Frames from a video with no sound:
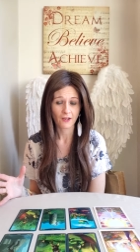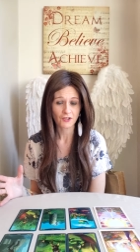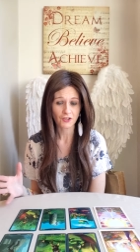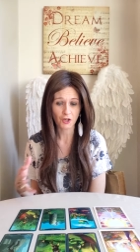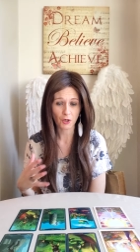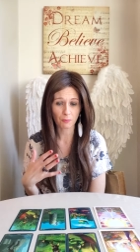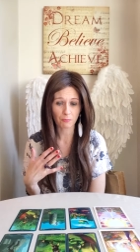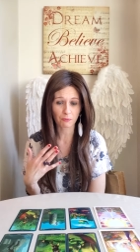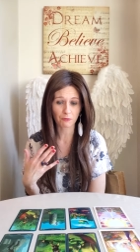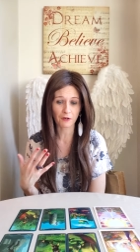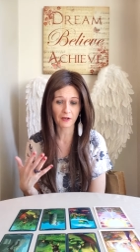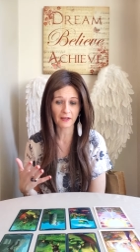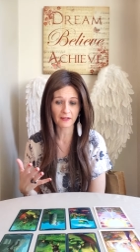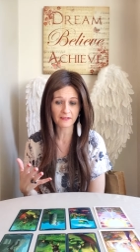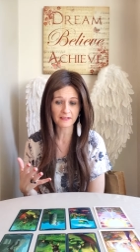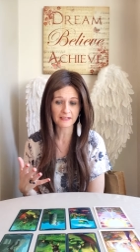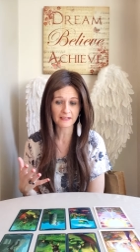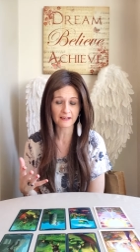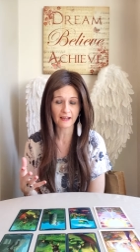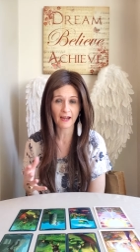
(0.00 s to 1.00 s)
So
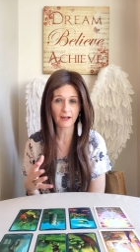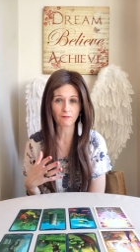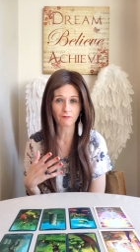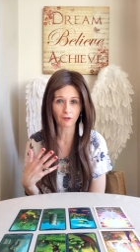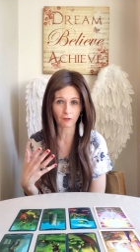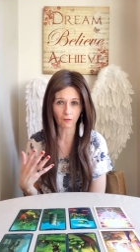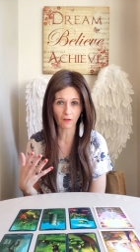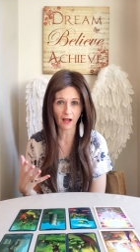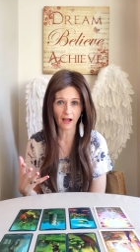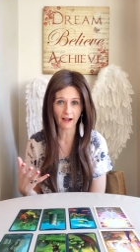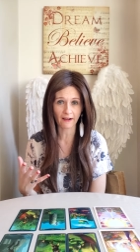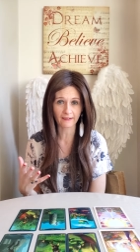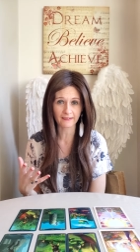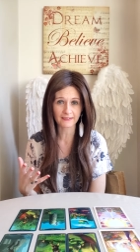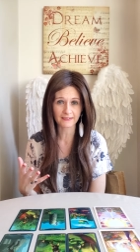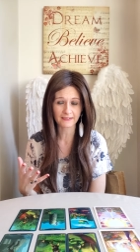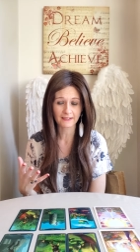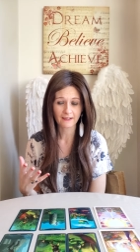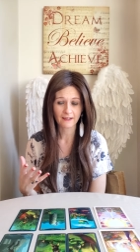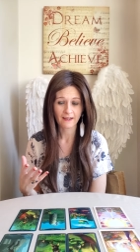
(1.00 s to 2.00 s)
breathe today,
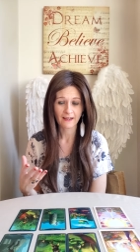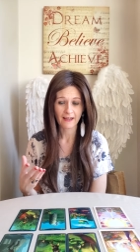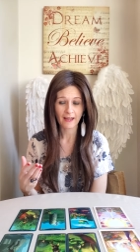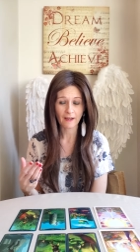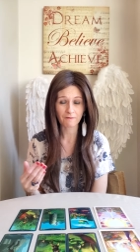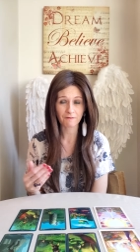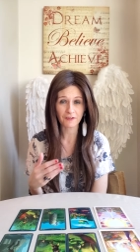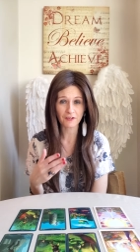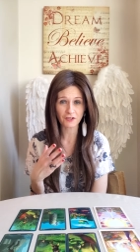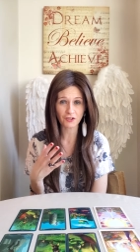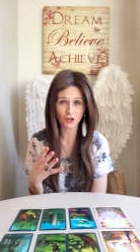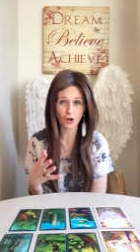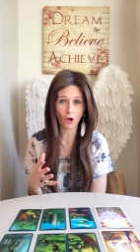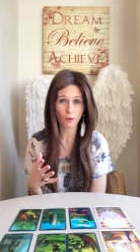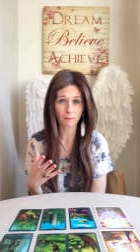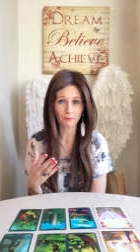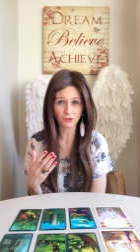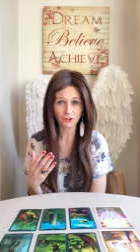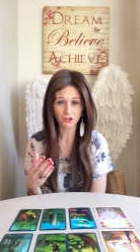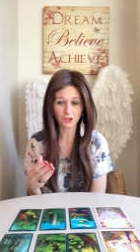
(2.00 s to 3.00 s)
relax, if there's an
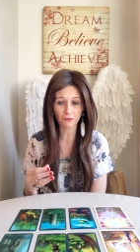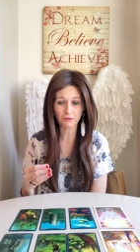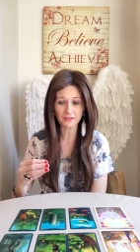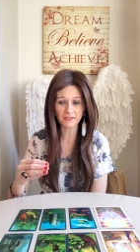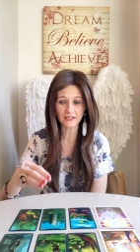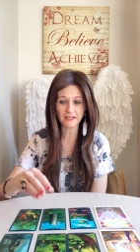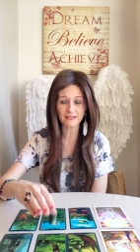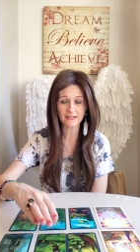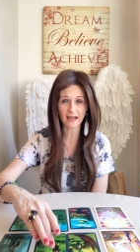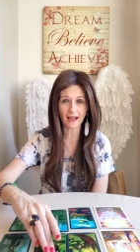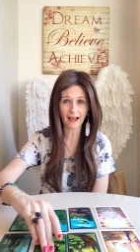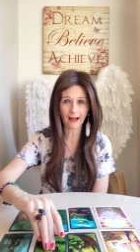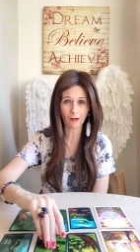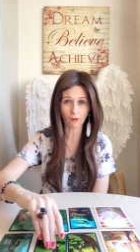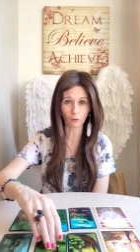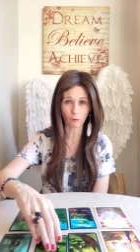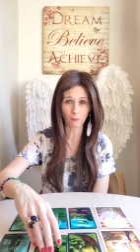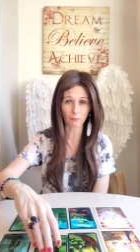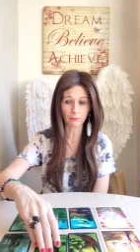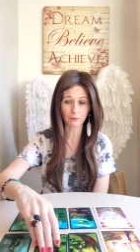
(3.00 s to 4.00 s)
opportunity to
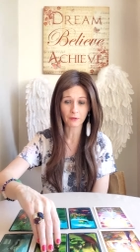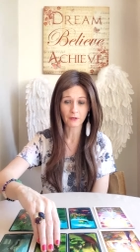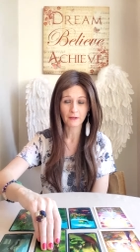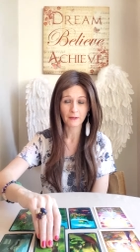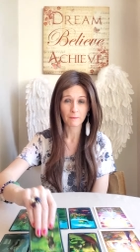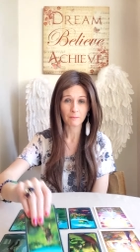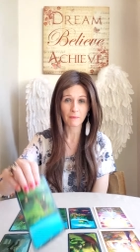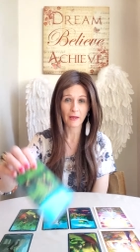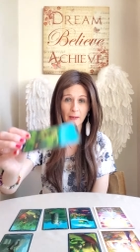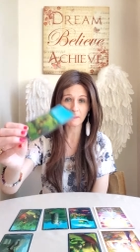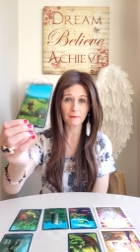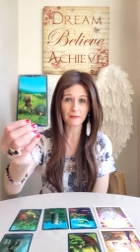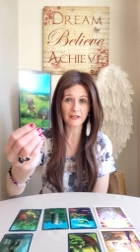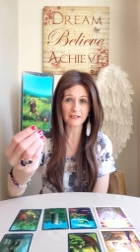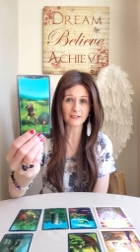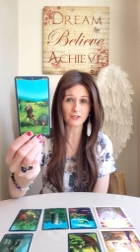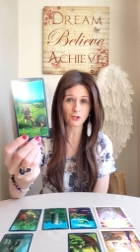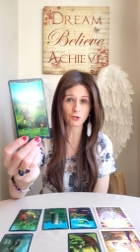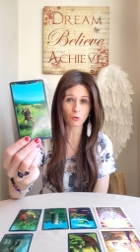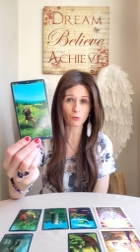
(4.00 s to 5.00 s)
help, maybe
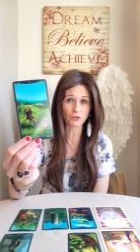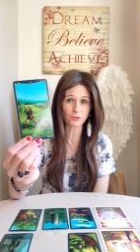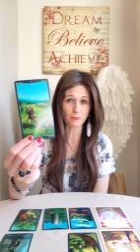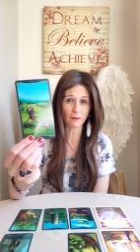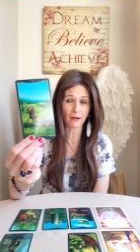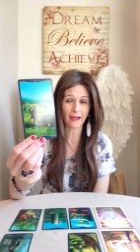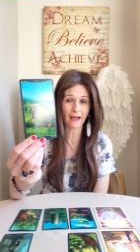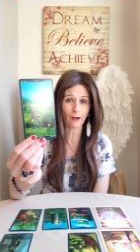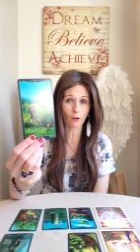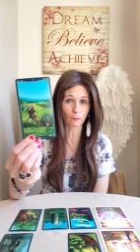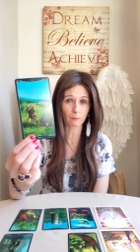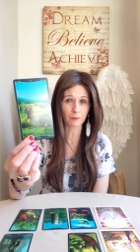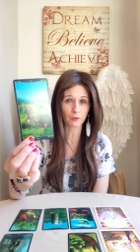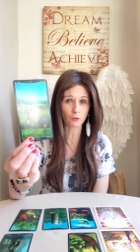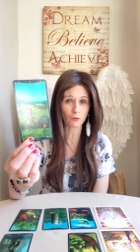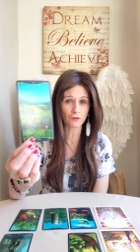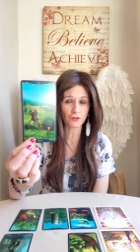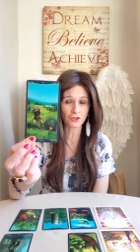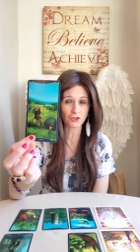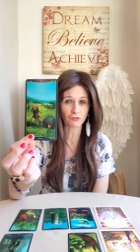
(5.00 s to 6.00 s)
this is also about helping
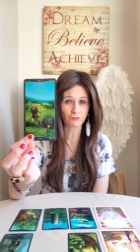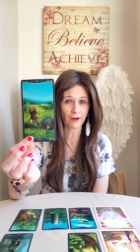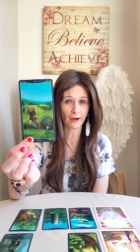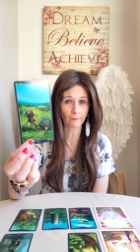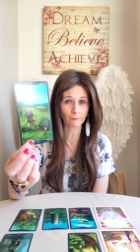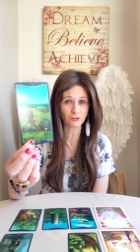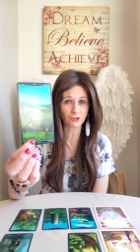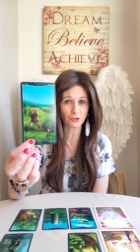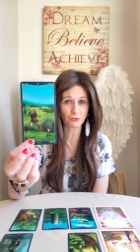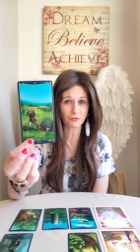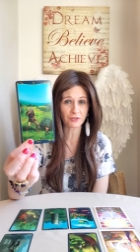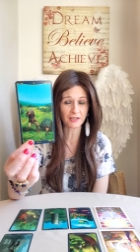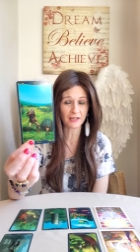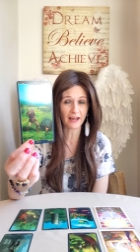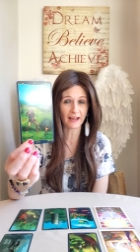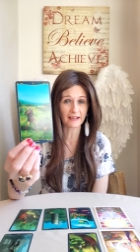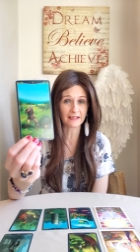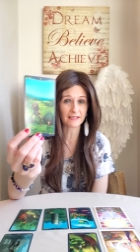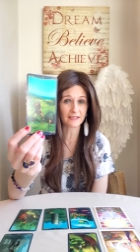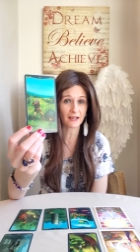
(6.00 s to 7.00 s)
others around you
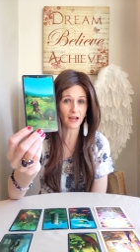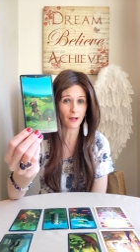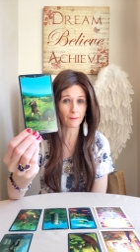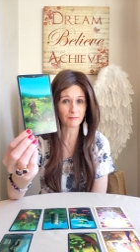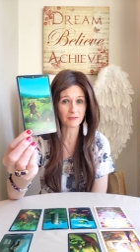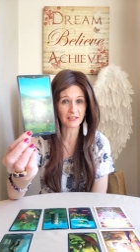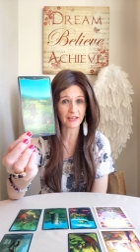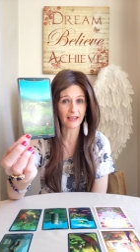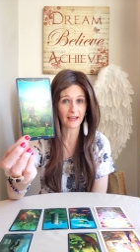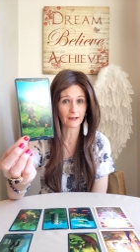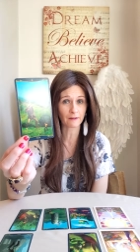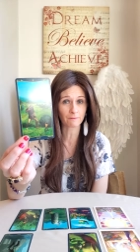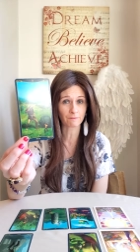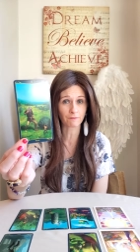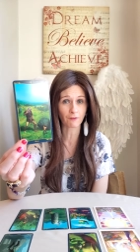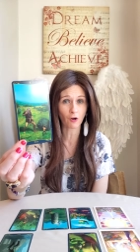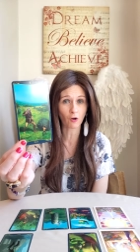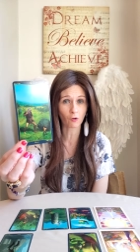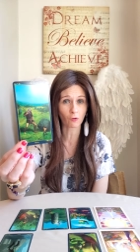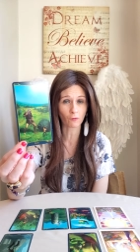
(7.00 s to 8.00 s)
today. It's time to get
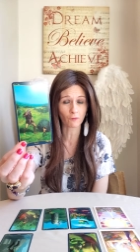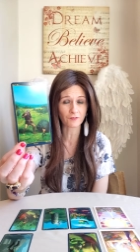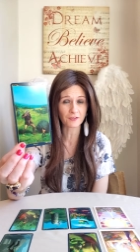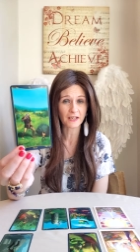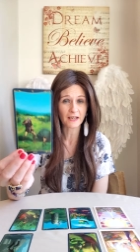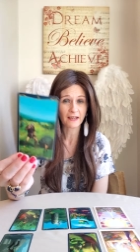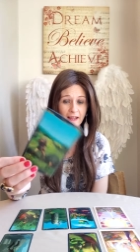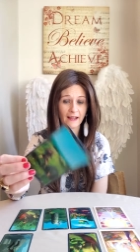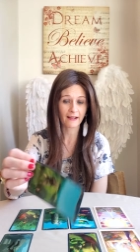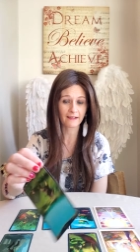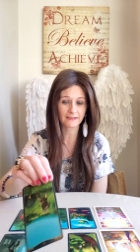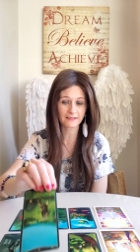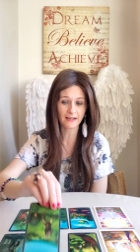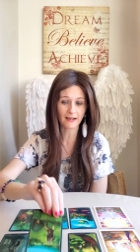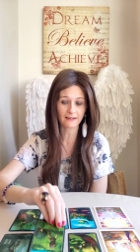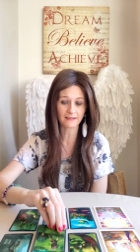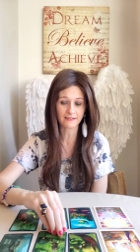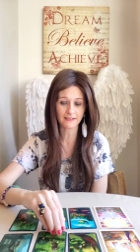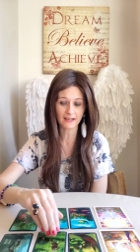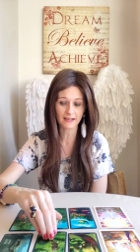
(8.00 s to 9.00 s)
involved
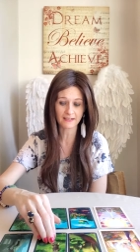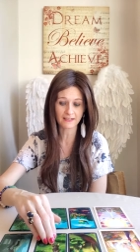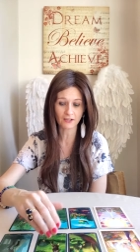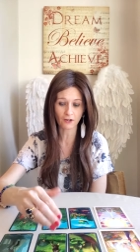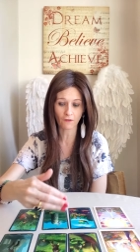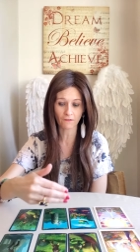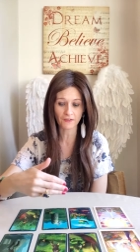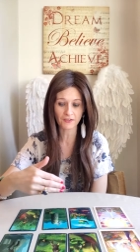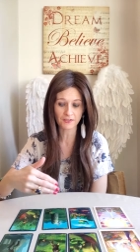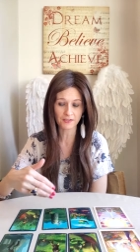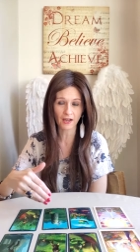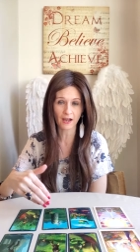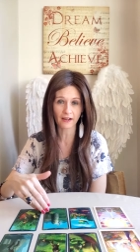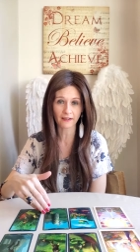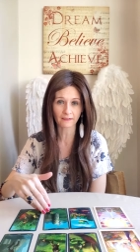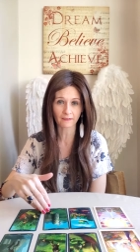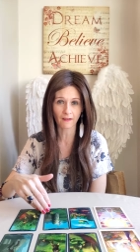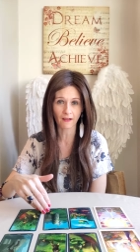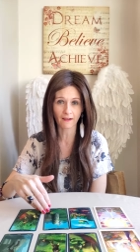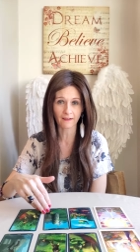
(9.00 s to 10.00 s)
instead of sitting on the
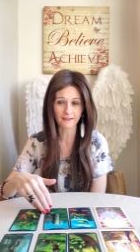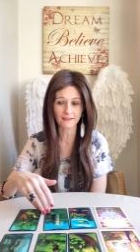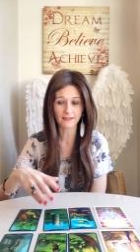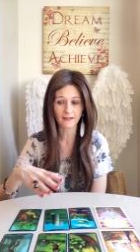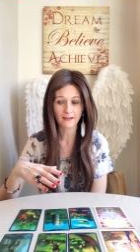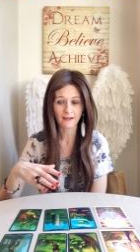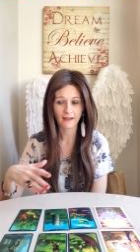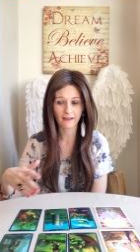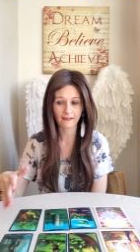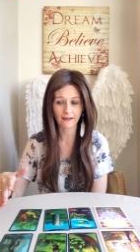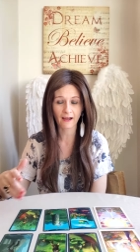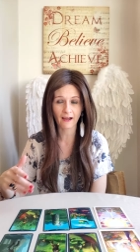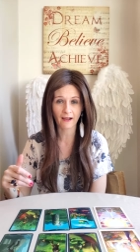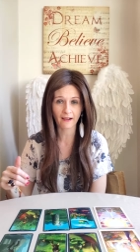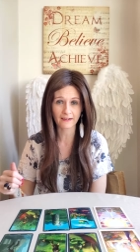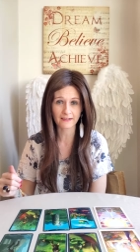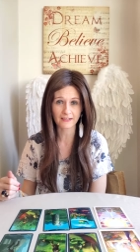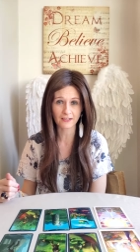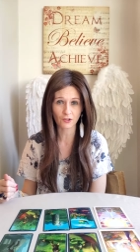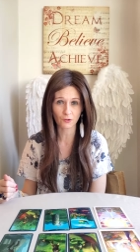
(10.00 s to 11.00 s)
sidelines and
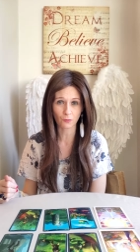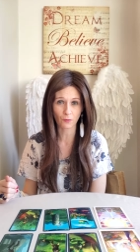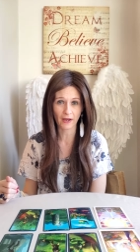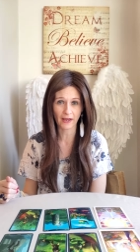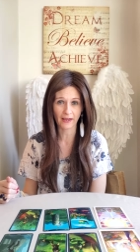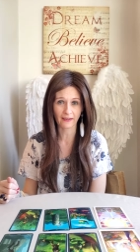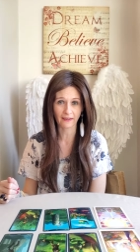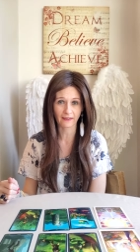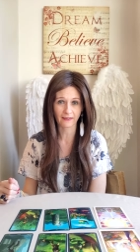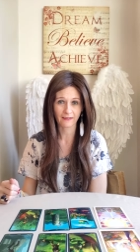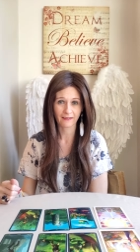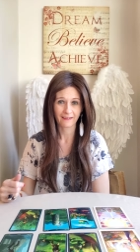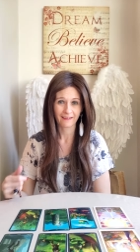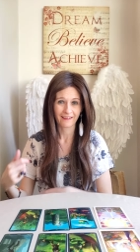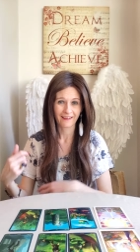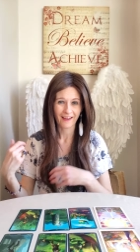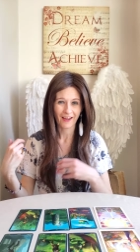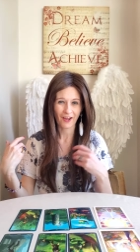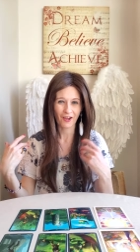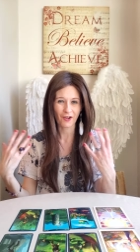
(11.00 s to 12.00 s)
hiding away.
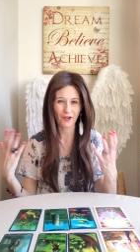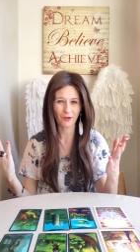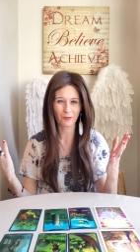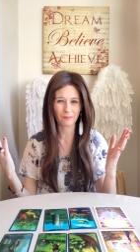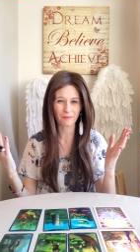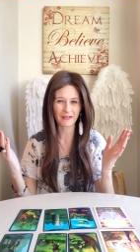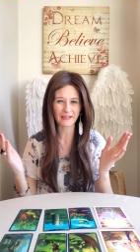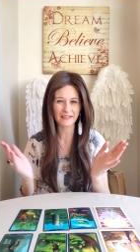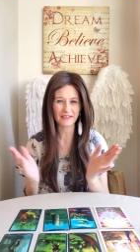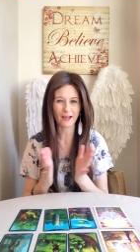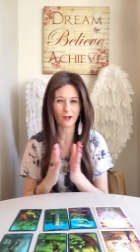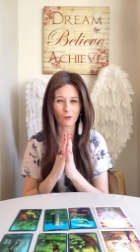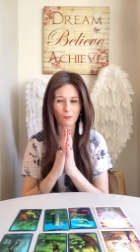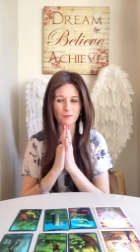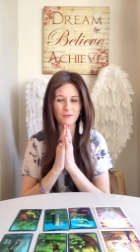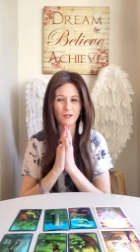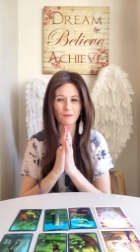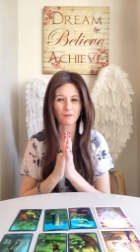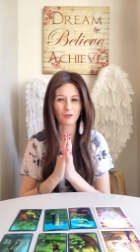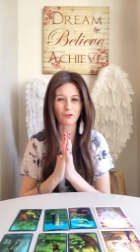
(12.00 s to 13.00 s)
I hope this
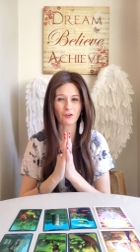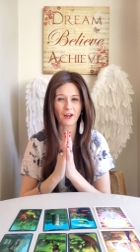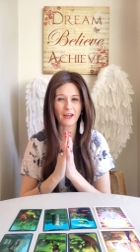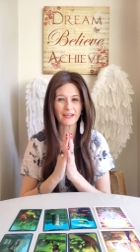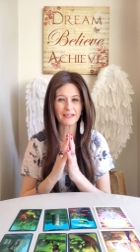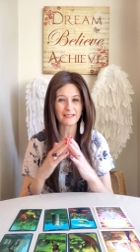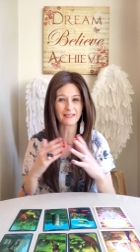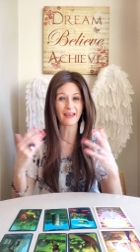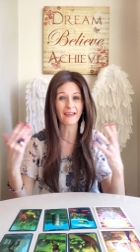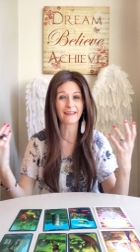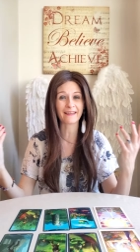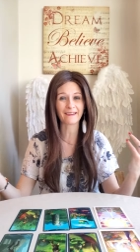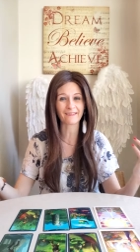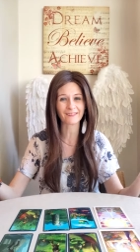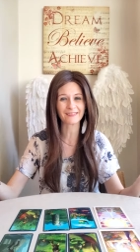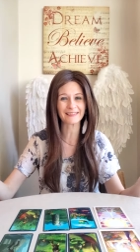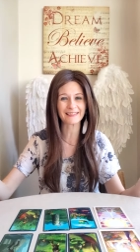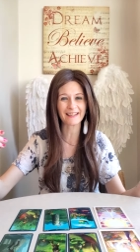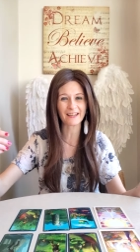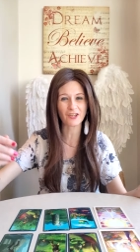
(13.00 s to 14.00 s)
helps. Have a great day, and
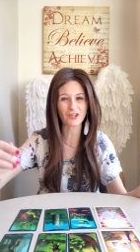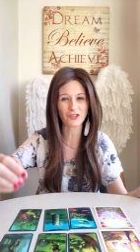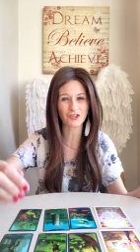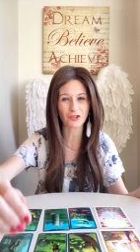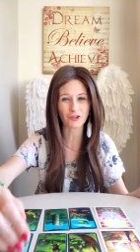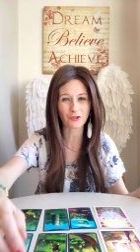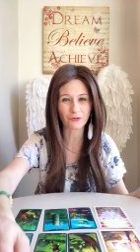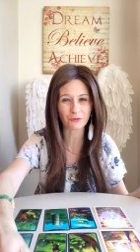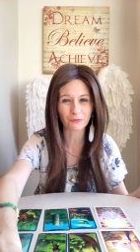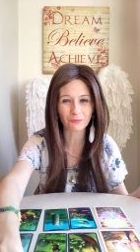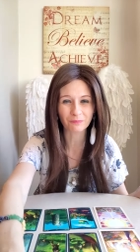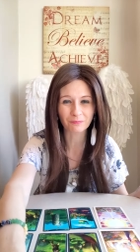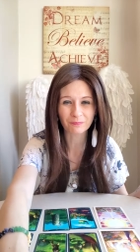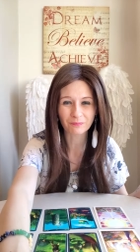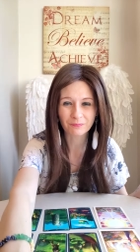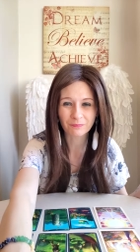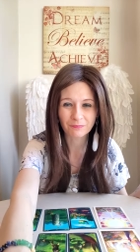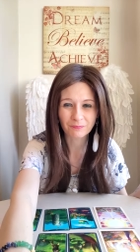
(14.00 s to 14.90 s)
I'll see you soon.